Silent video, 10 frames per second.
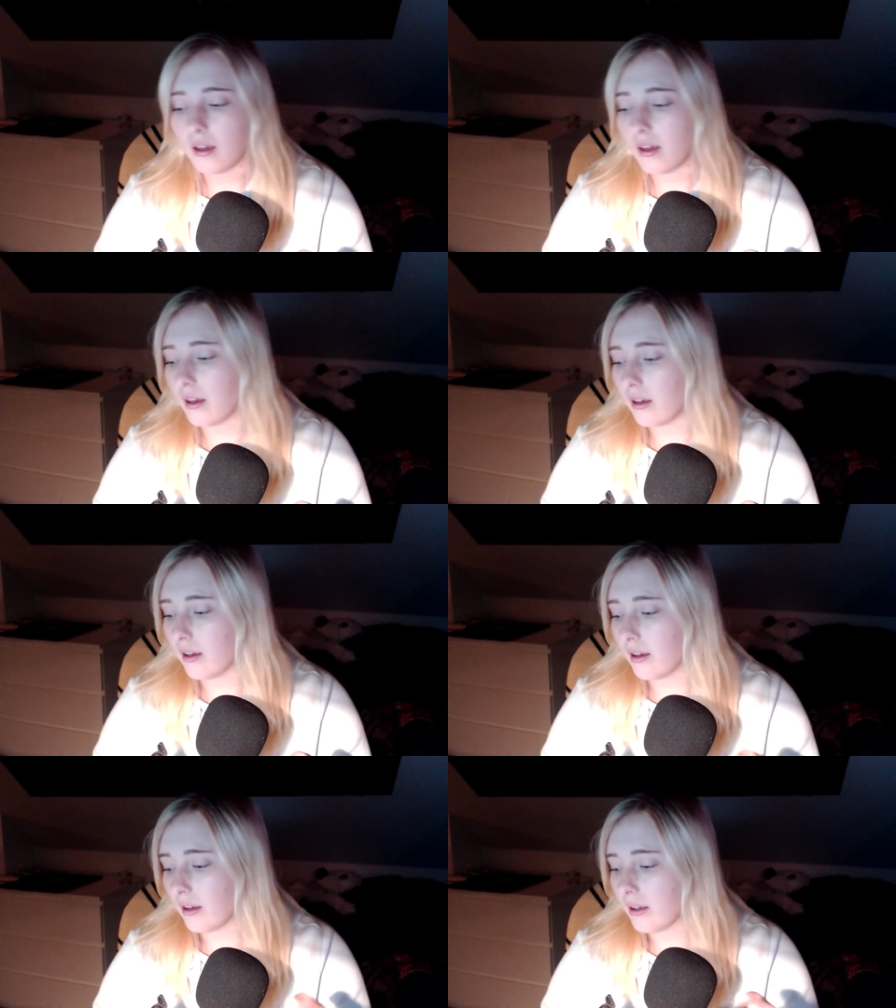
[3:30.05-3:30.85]

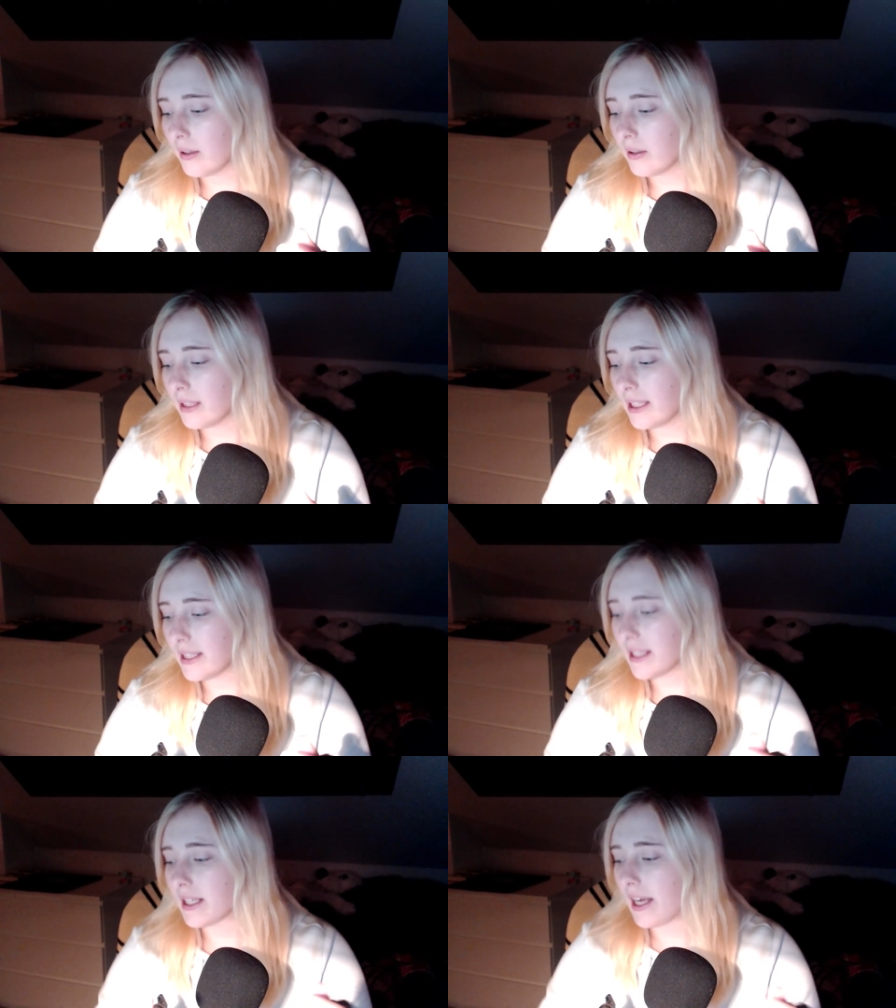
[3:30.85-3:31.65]
Uh,
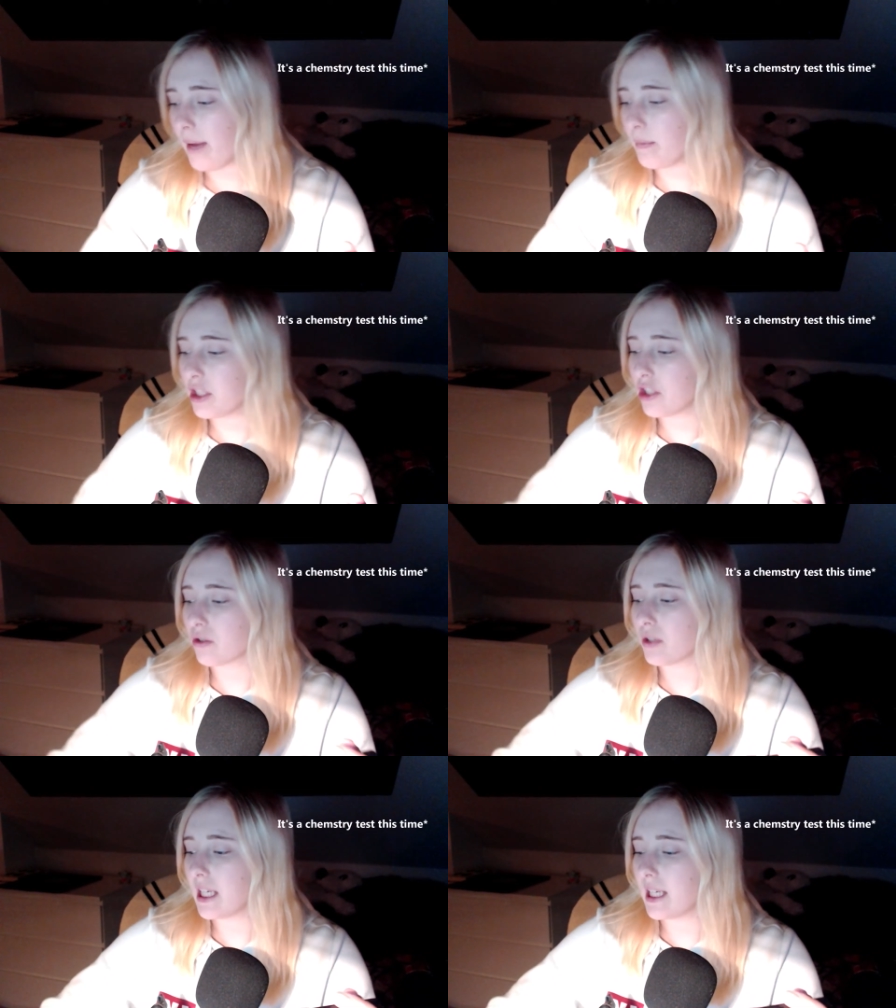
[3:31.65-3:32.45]
it's
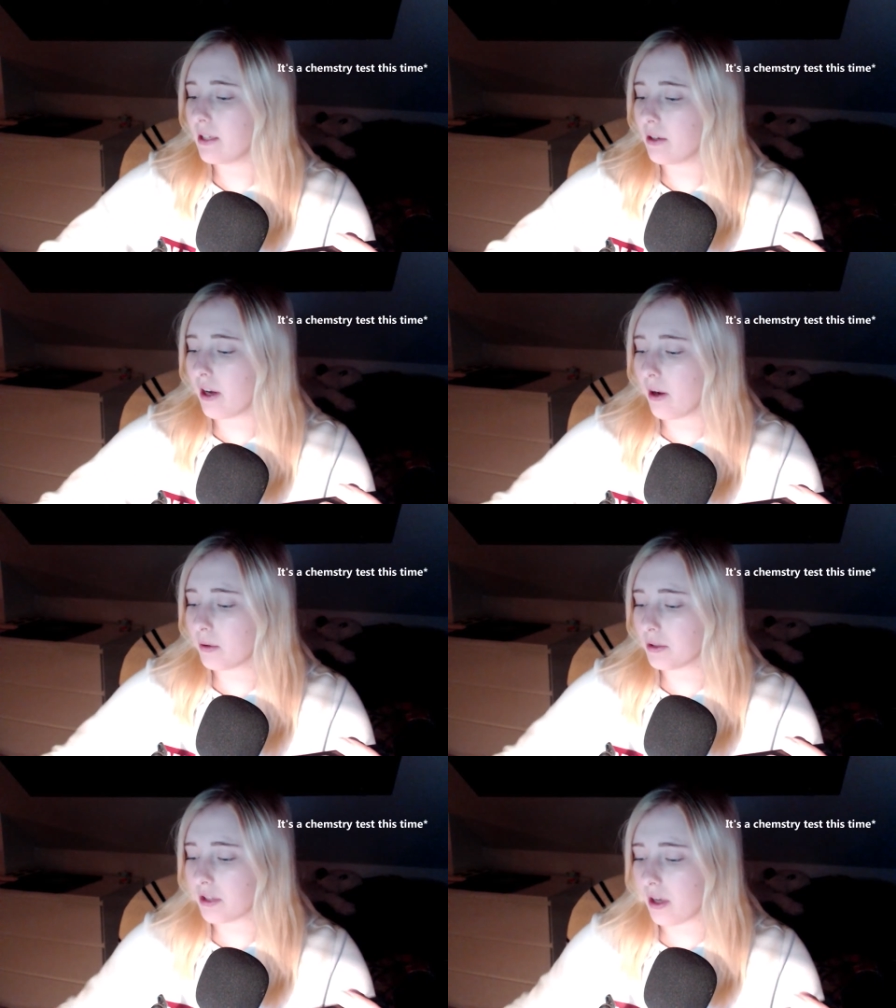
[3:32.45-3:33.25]
chemistry, you
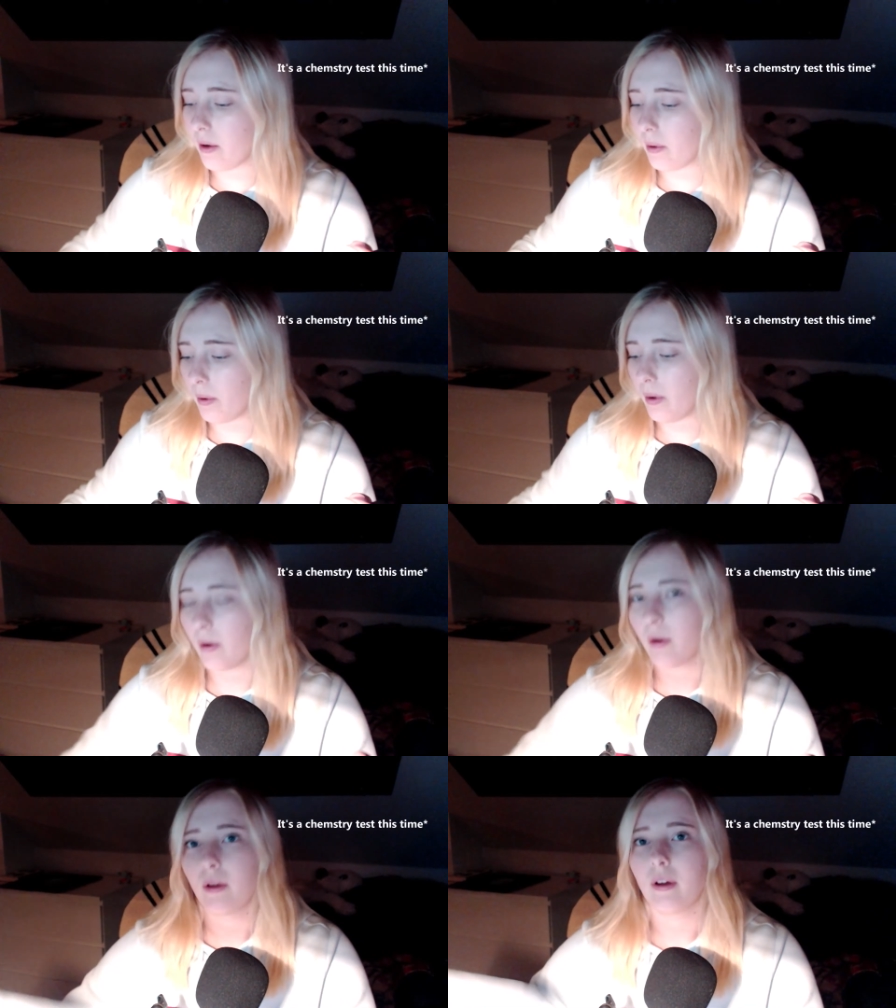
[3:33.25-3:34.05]
know, so
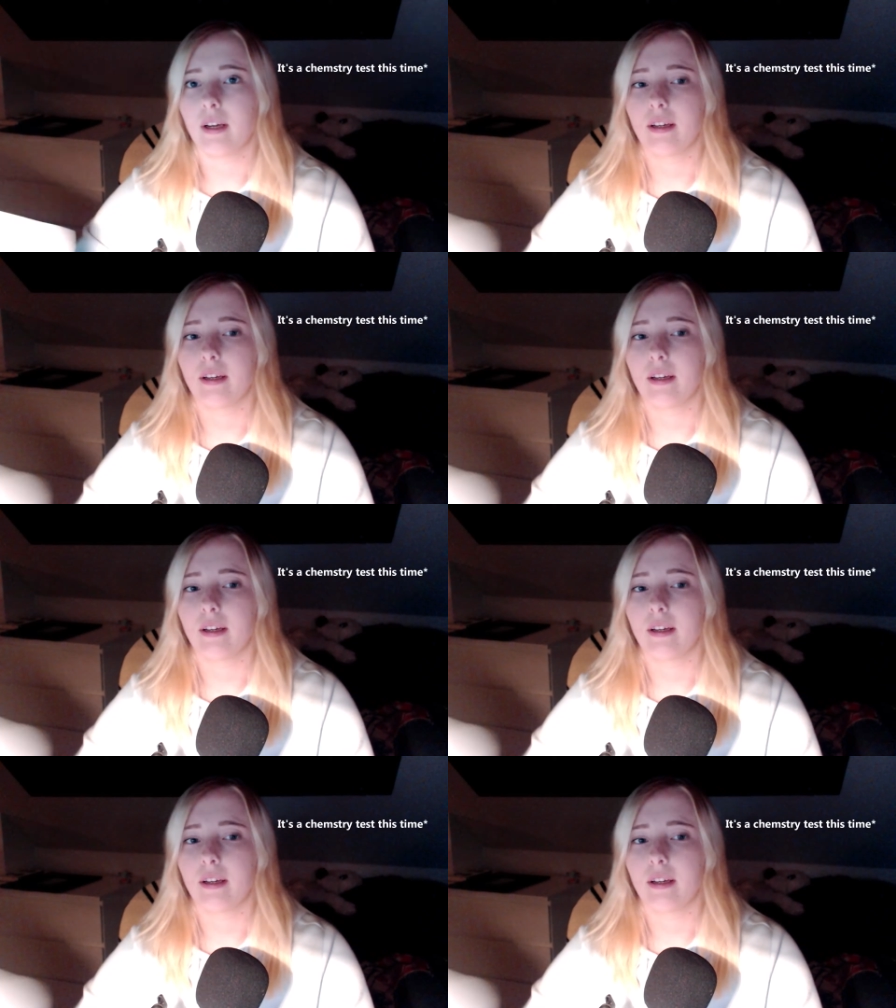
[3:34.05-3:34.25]
I